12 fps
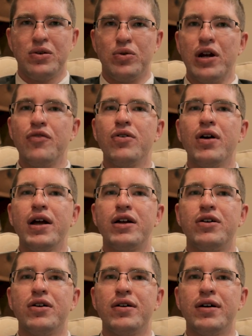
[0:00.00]
Whenever I
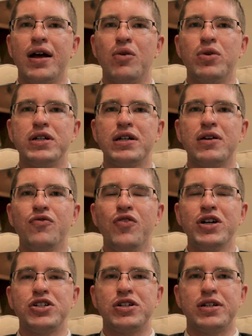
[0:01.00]
could, I went to
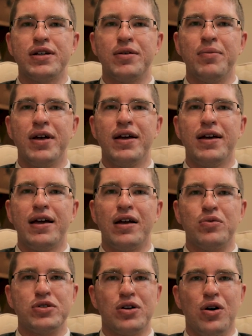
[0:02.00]
confession to him
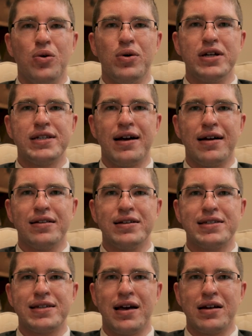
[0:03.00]
and was always
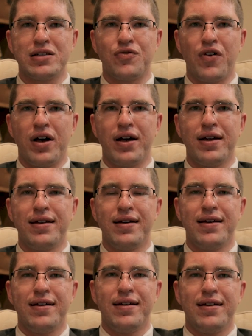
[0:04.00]
highly satisfied.
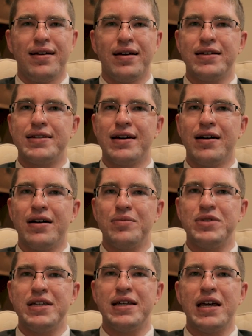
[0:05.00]
At
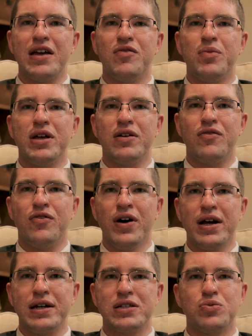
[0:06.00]
times, he gave me
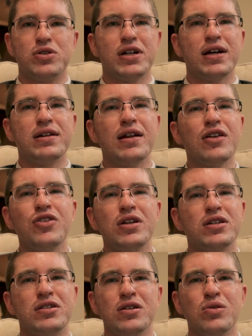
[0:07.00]
advice which had
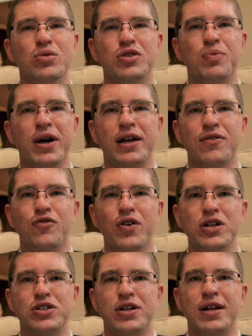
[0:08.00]
nothing to do with my
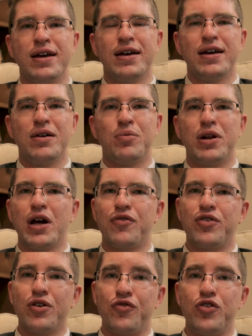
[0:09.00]
confession, but
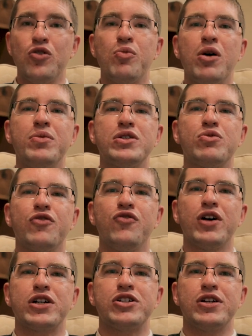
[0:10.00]
after a few moments'
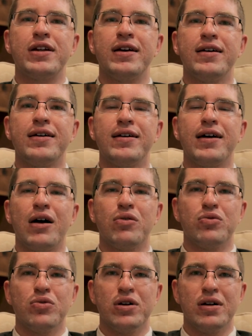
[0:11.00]
reflection, I
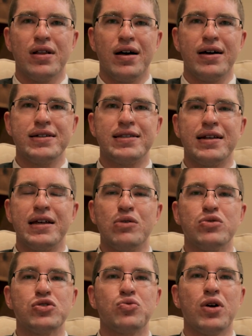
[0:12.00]
would realize that
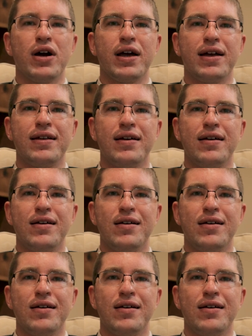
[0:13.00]
he was right.